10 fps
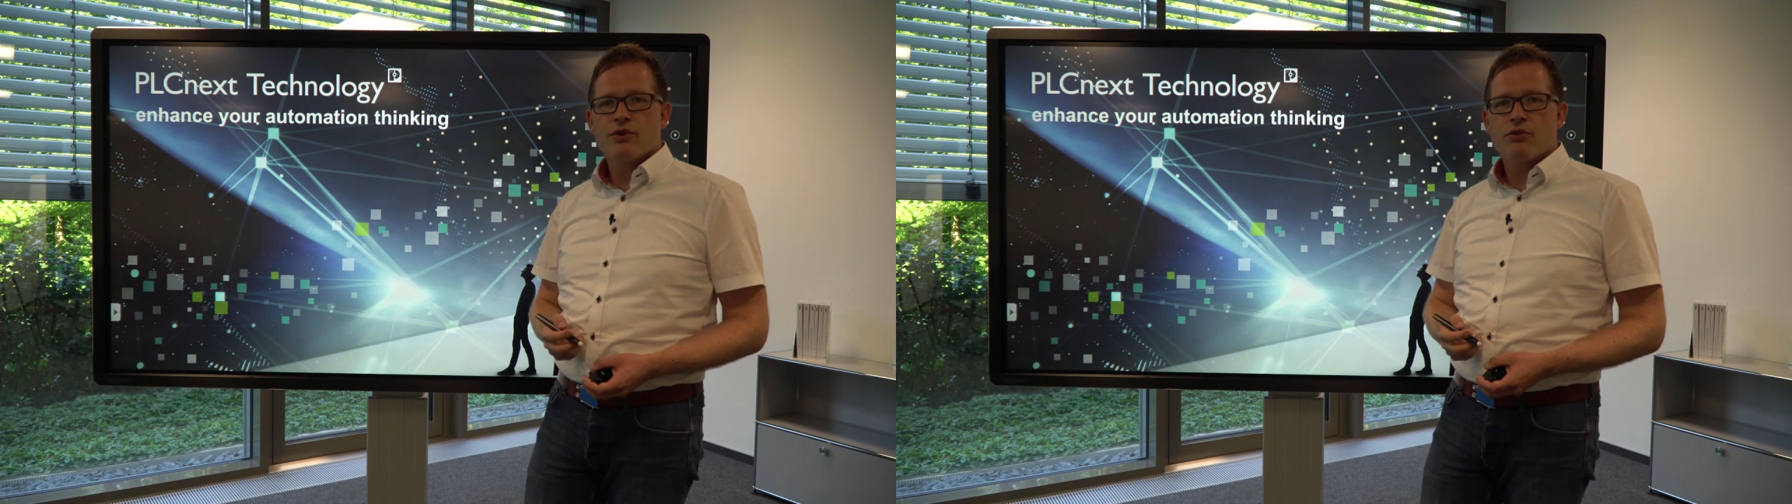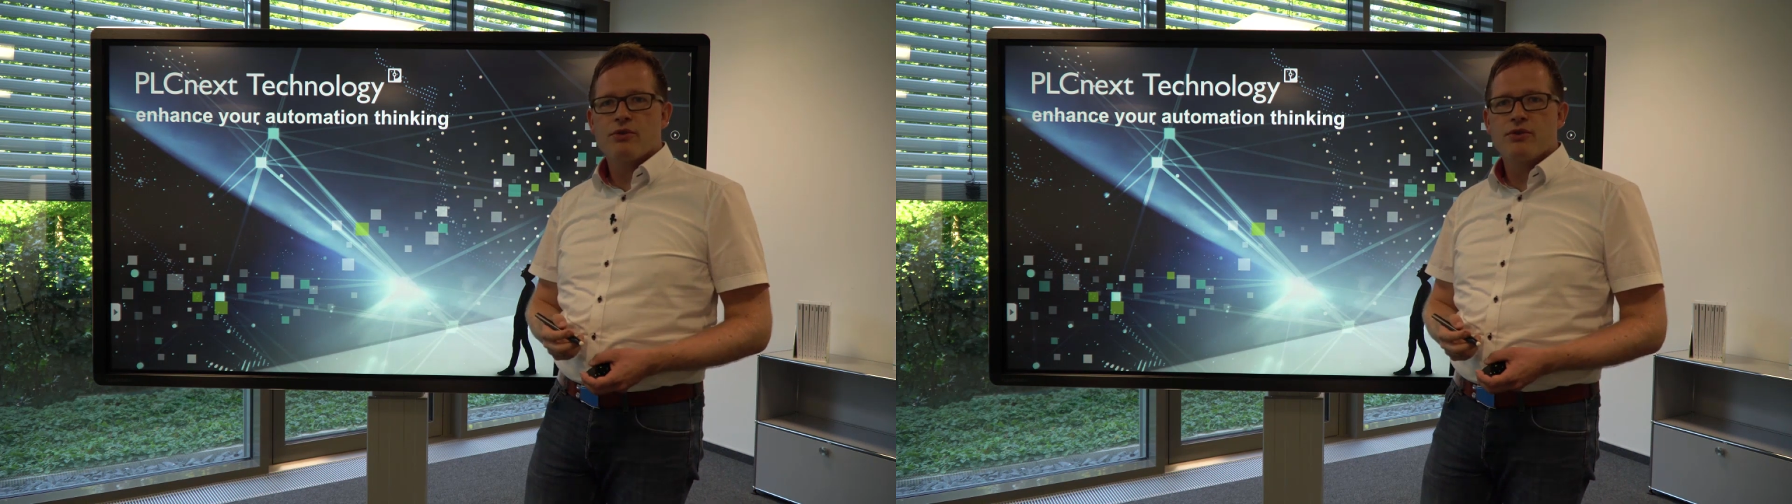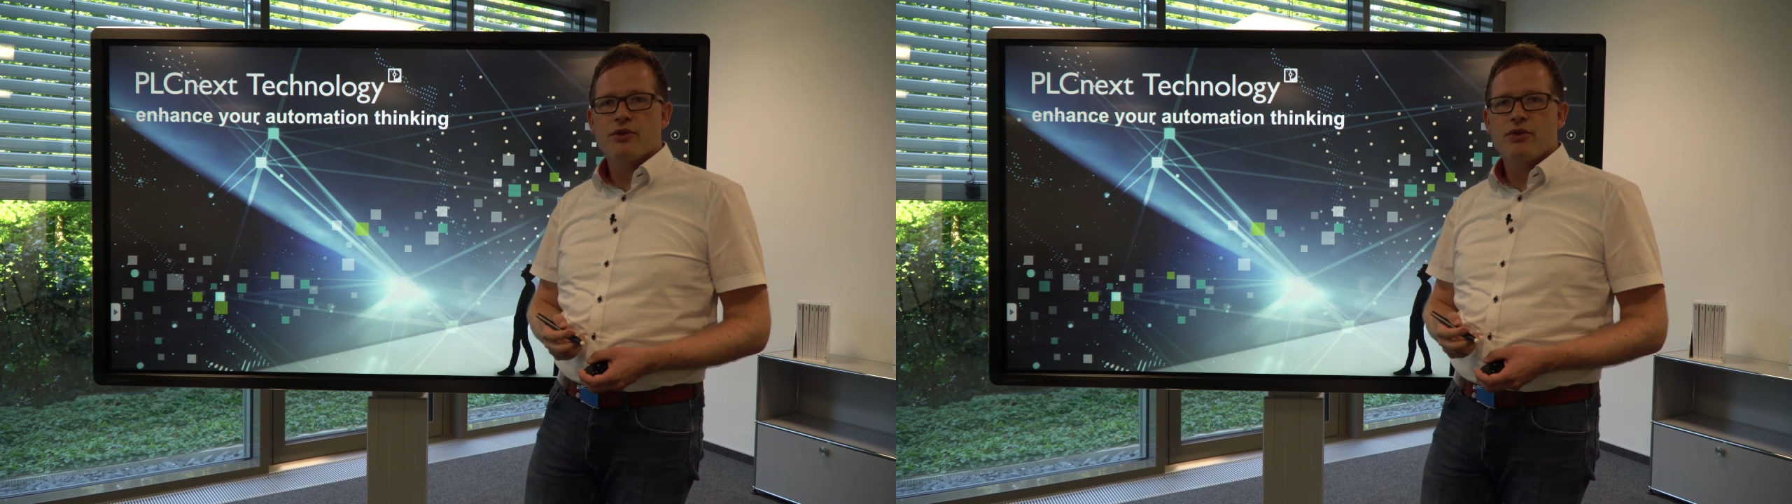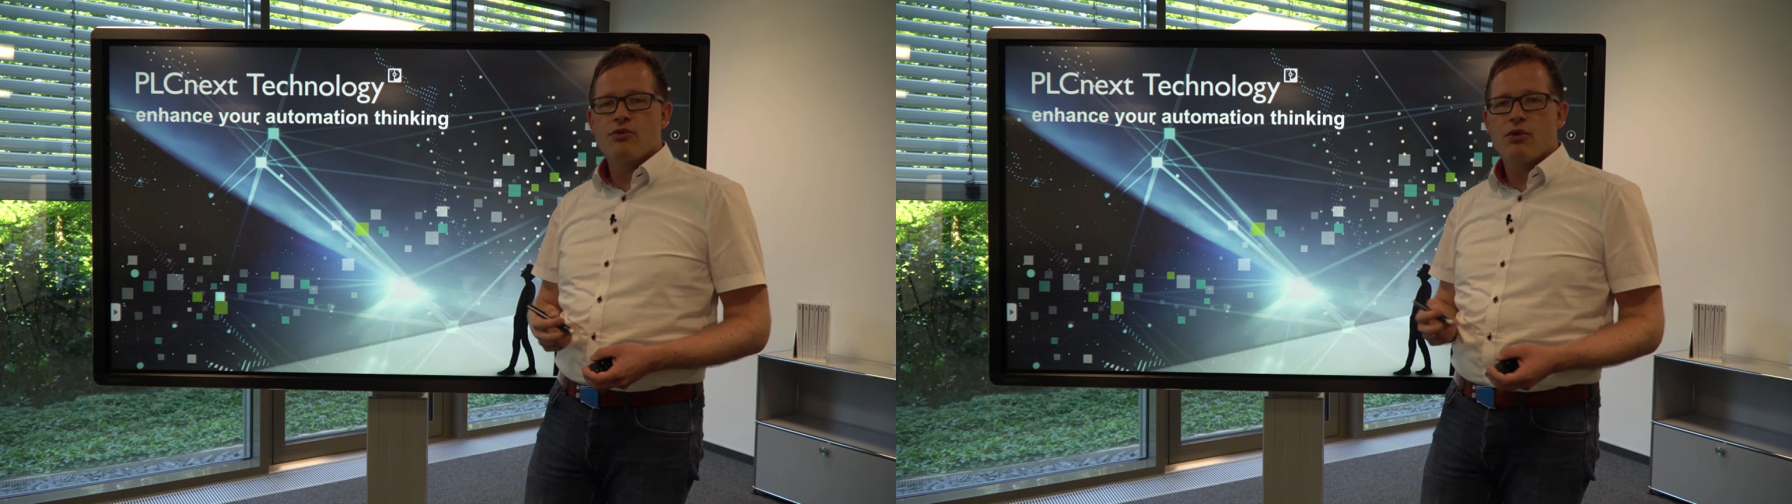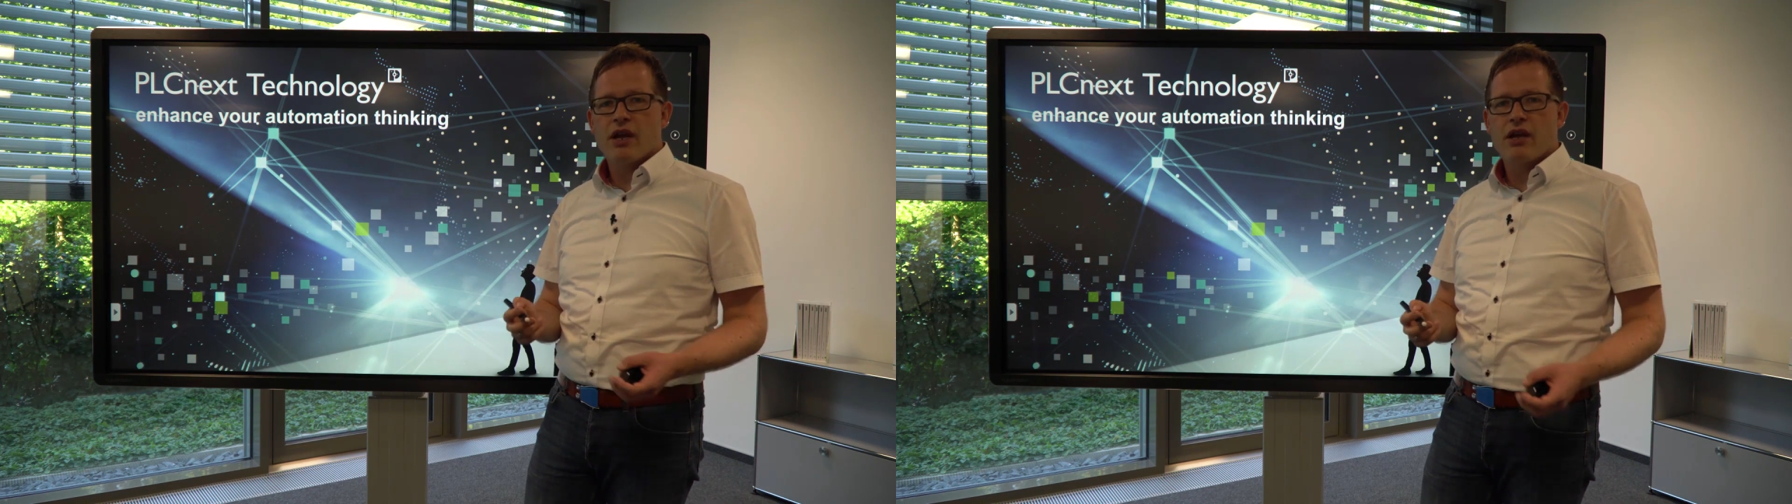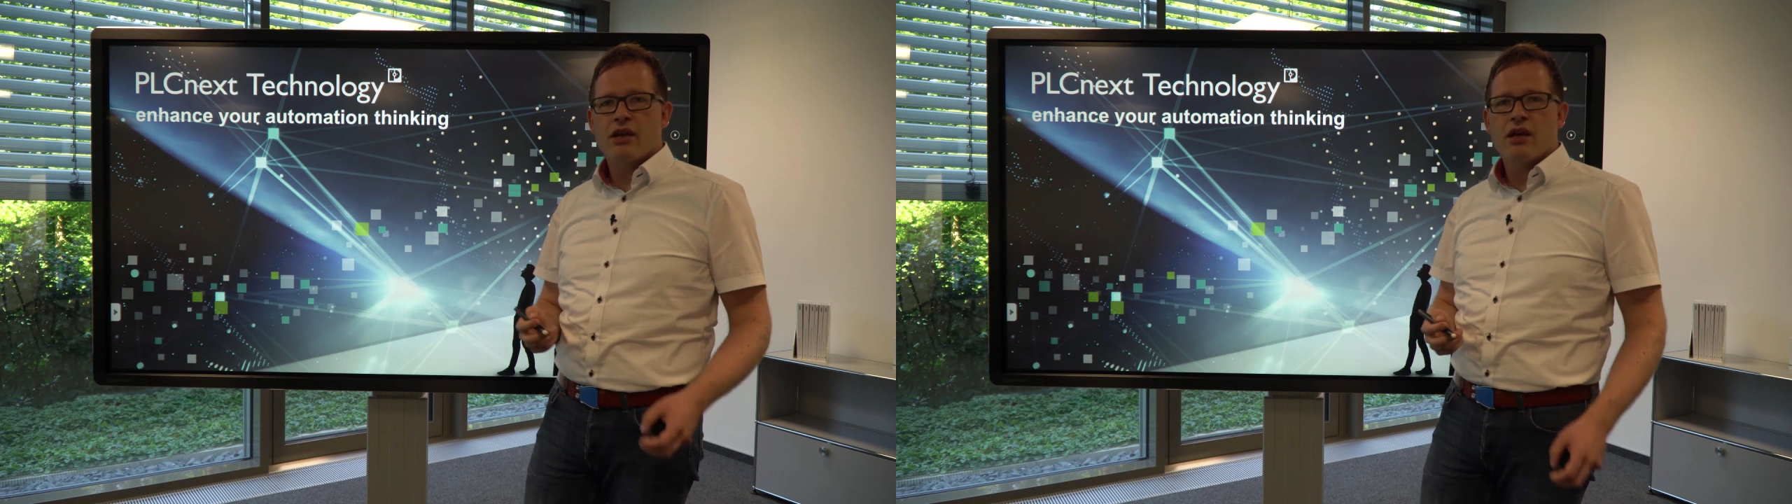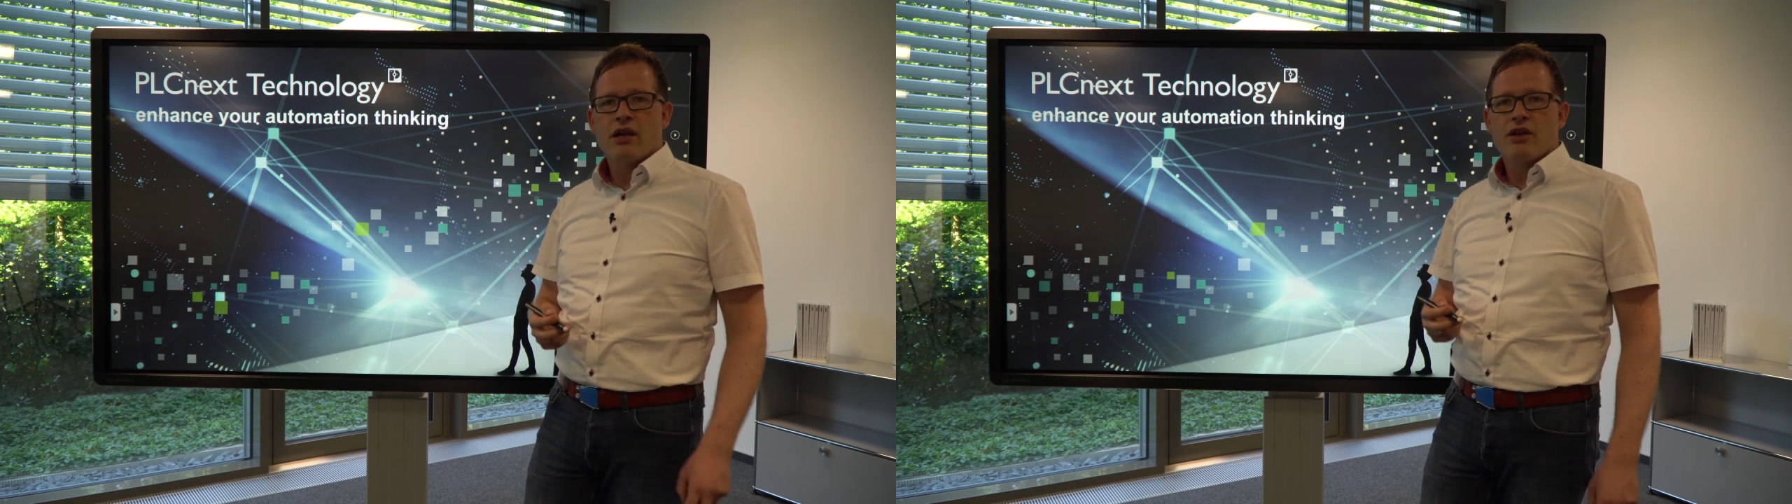the O P C U A